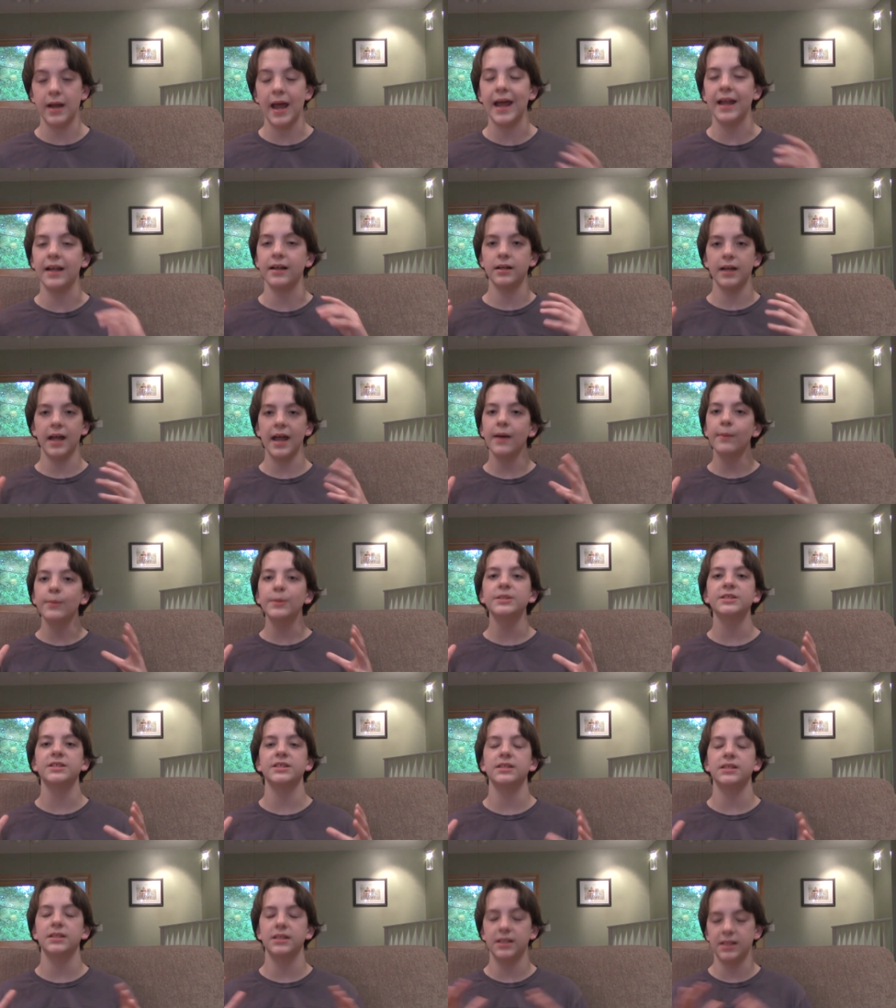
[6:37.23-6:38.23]
And
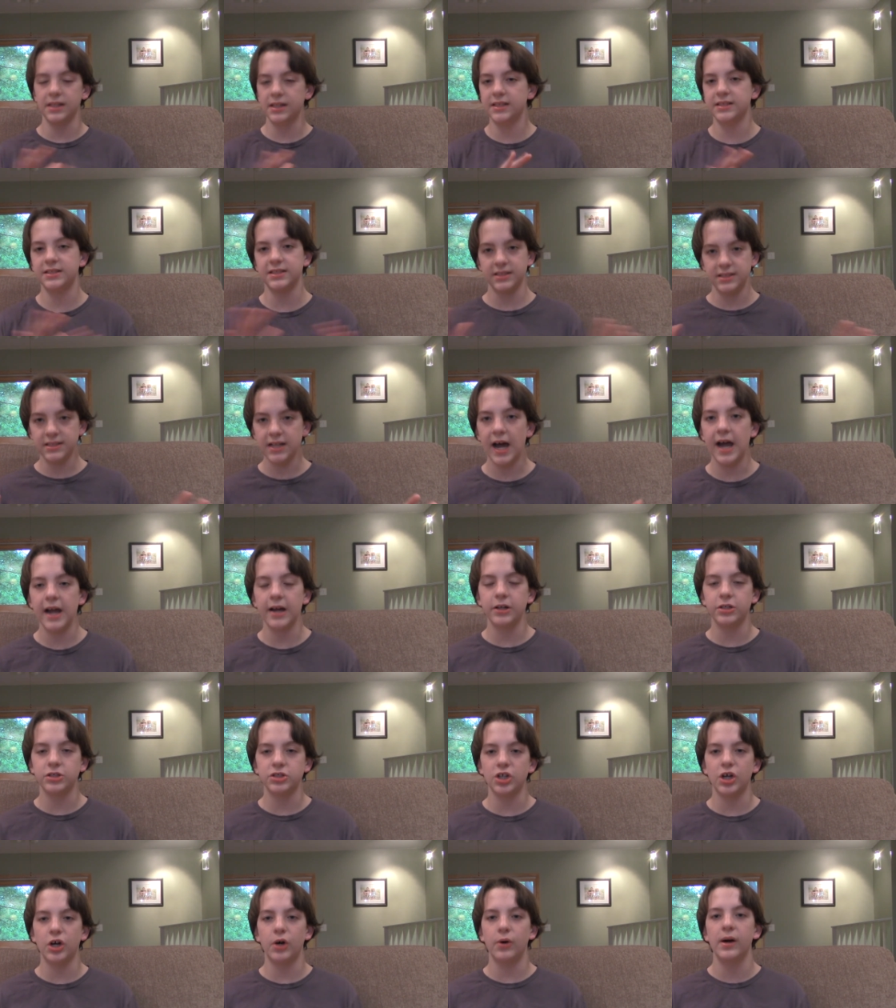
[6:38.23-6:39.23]
Hamilton, this entire
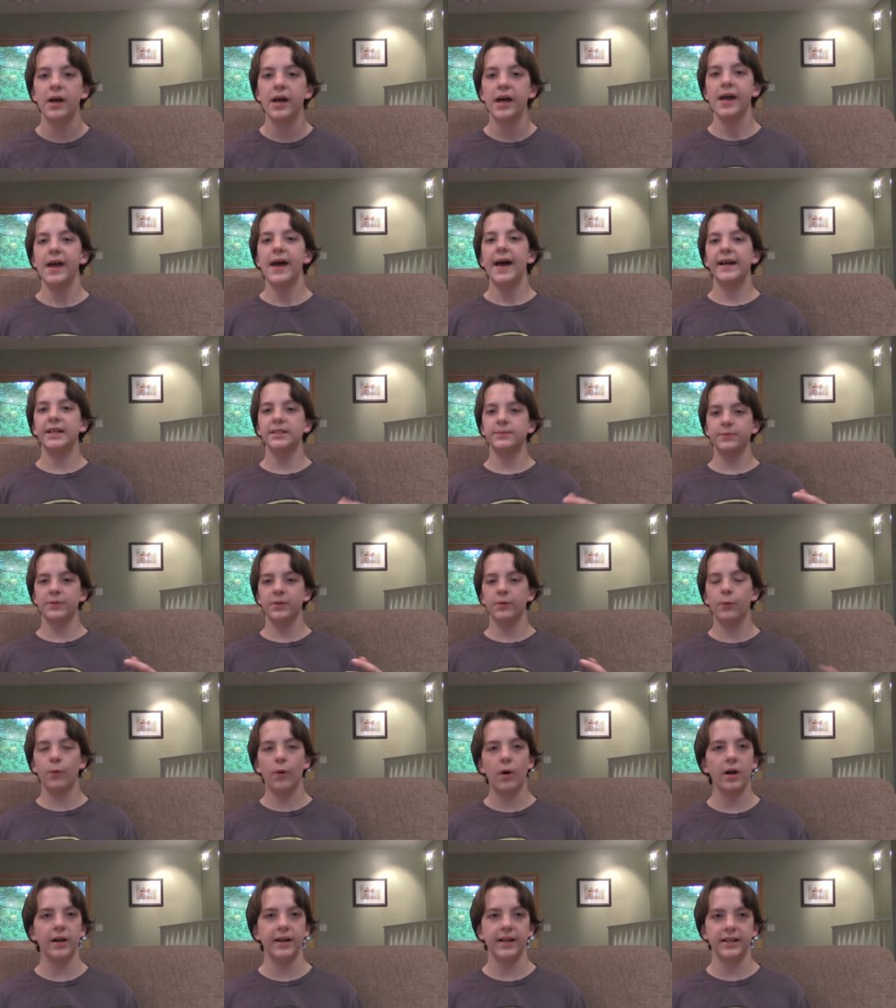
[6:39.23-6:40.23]
show, has been
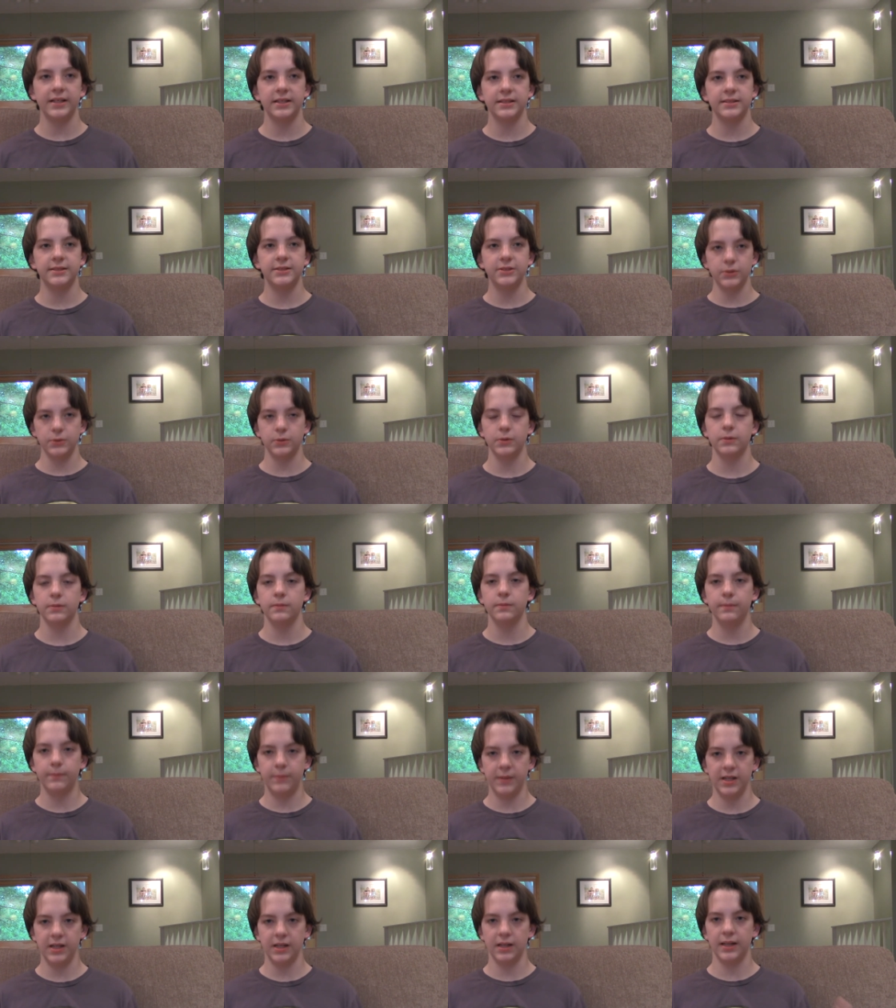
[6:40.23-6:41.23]
wanting to
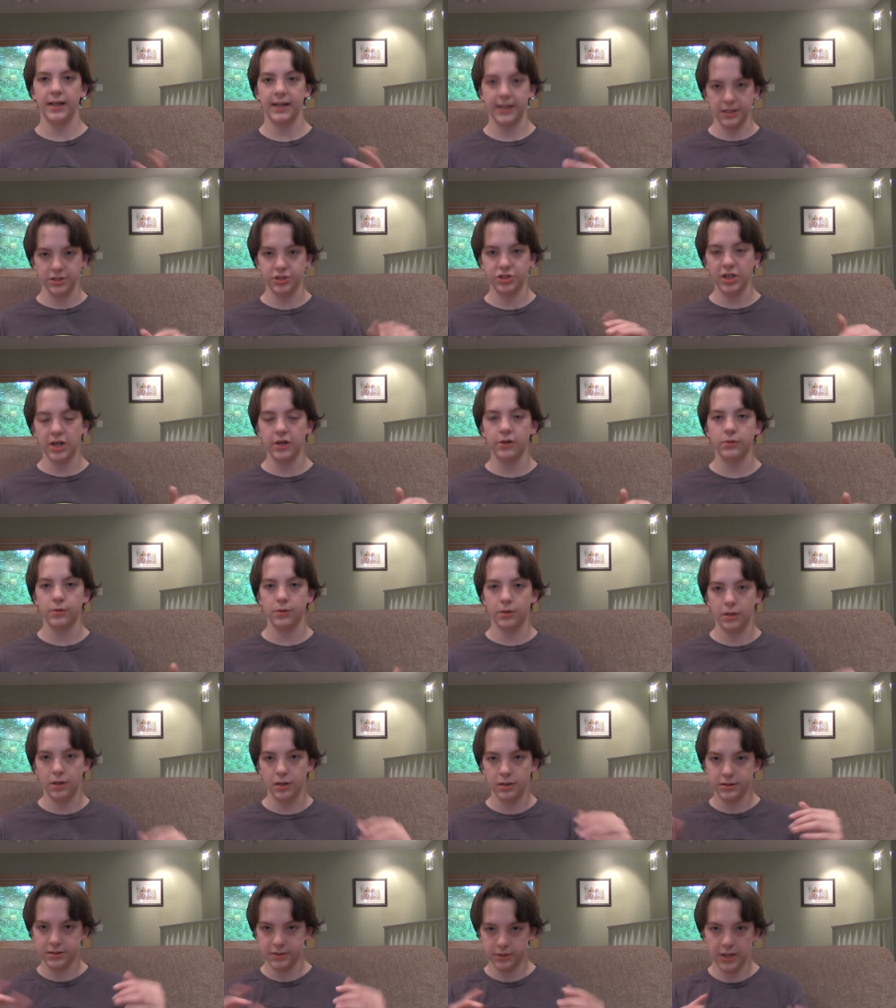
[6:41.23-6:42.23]
be like a
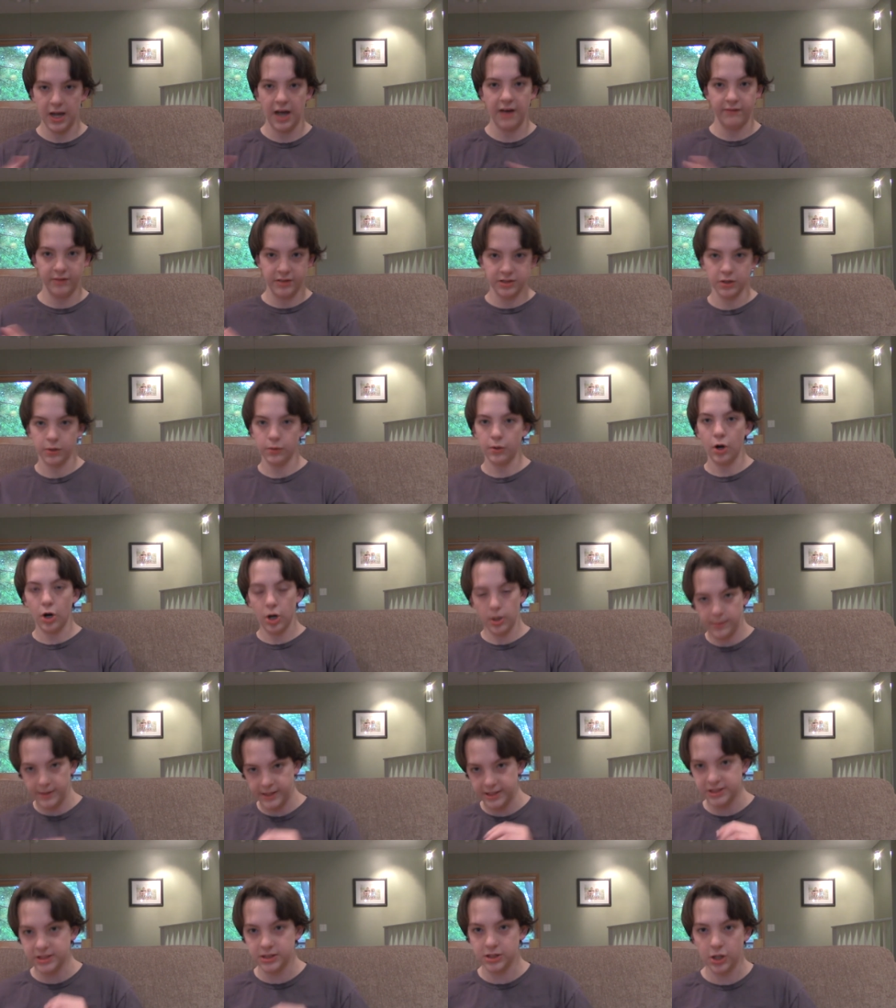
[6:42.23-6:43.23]
general, to have his own
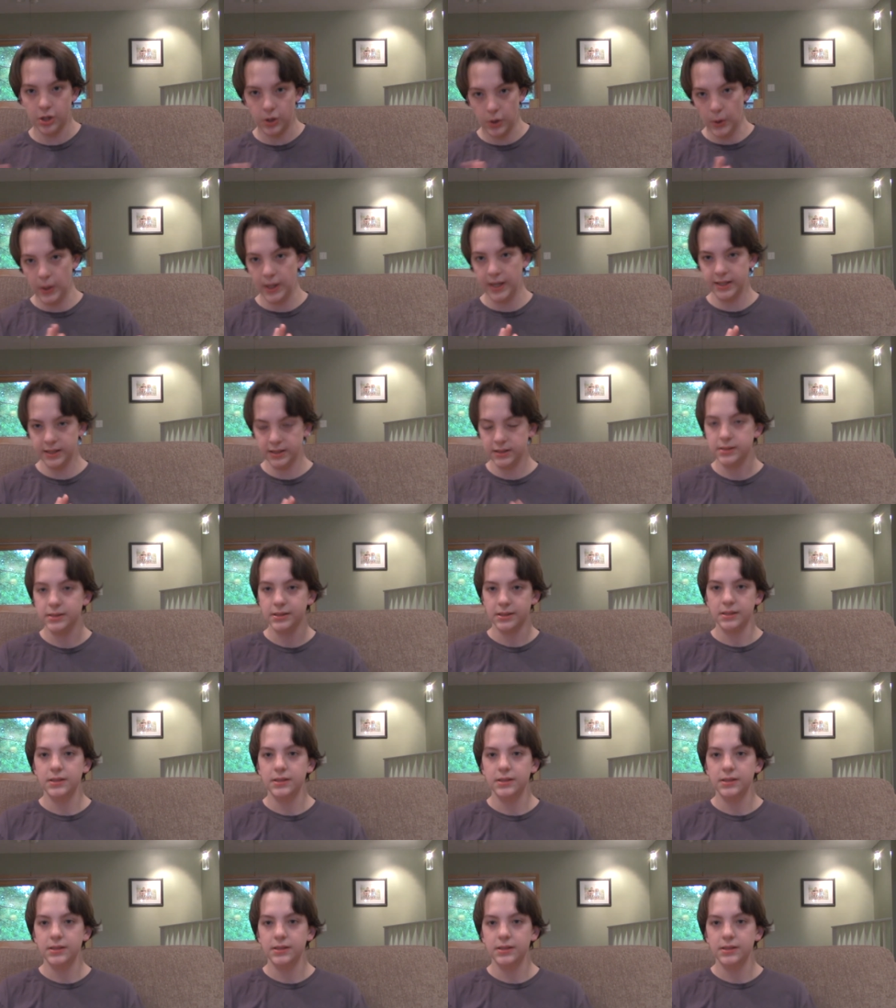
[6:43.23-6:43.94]
army to go and